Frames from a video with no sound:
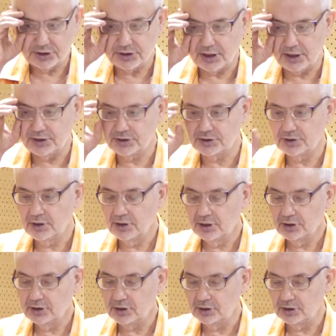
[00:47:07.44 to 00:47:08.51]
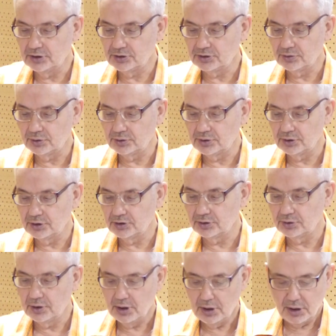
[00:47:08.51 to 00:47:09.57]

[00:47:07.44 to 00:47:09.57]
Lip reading: size. Here it's not written,